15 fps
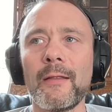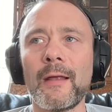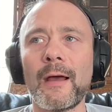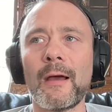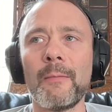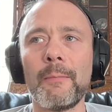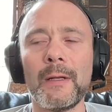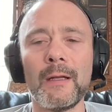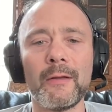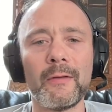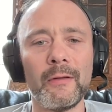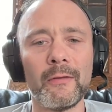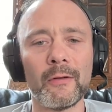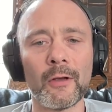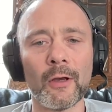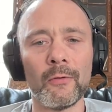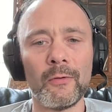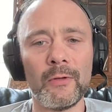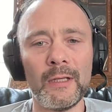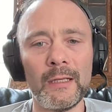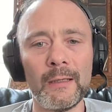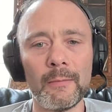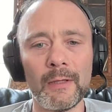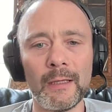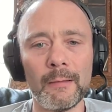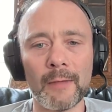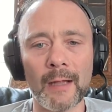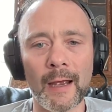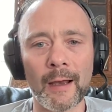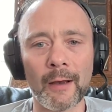that ability to go deep, deep
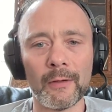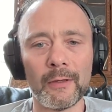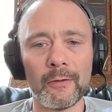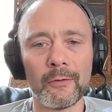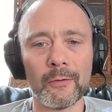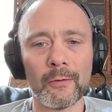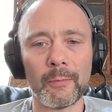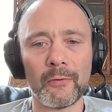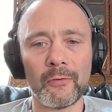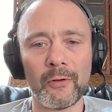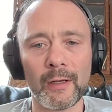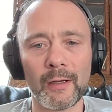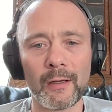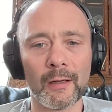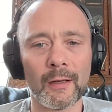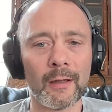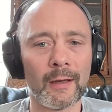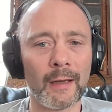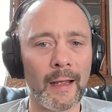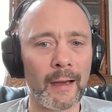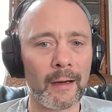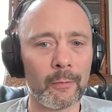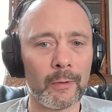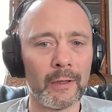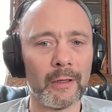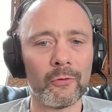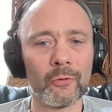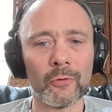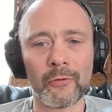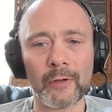down into a particular
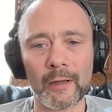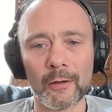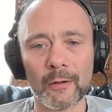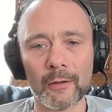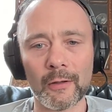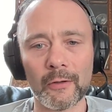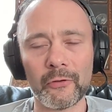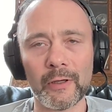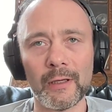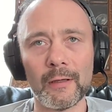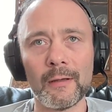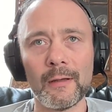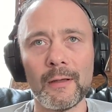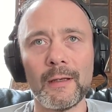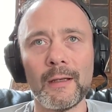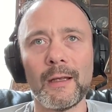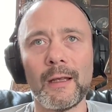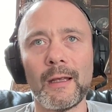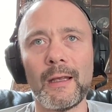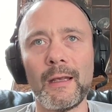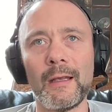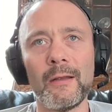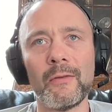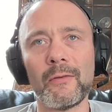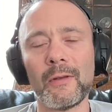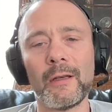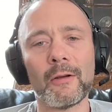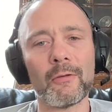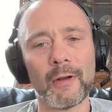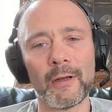language or technology is
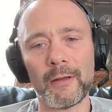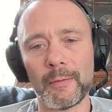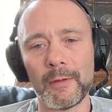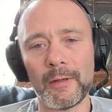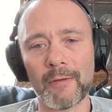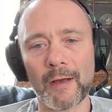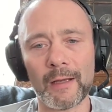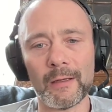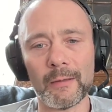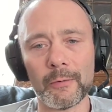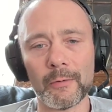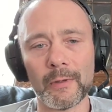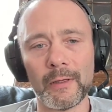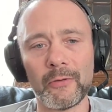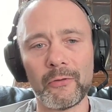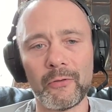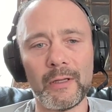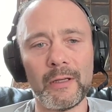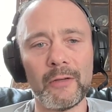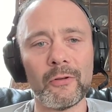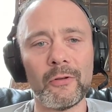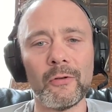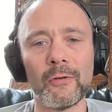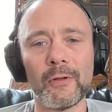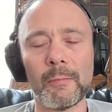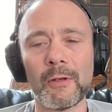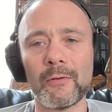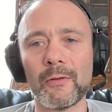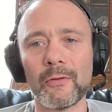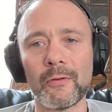incredibly valuable. And these are usually
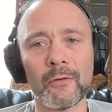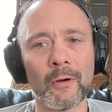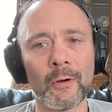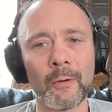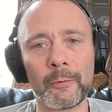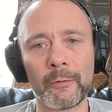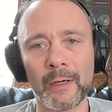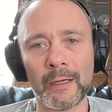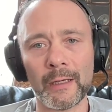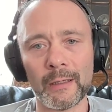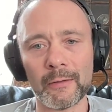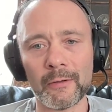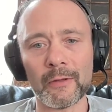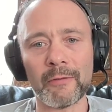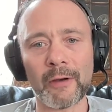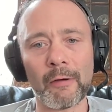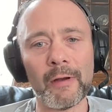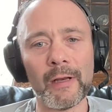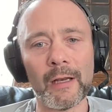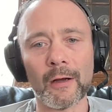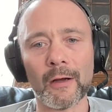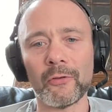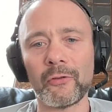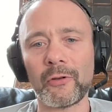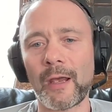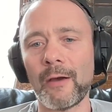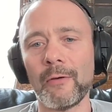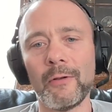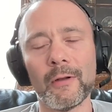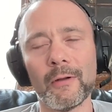businesses operating in very large
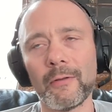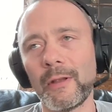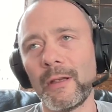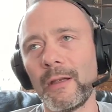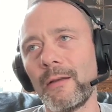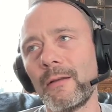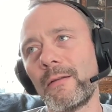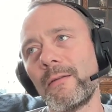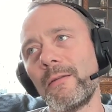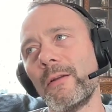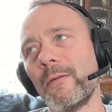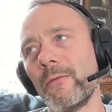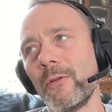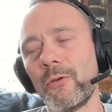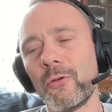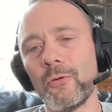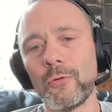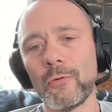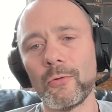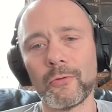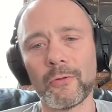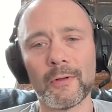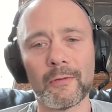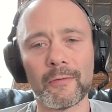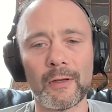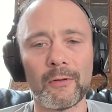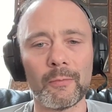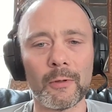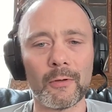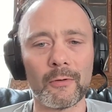scale. Think the Googles and the
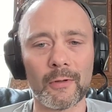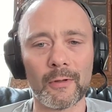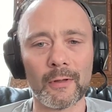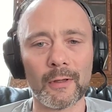Facebooks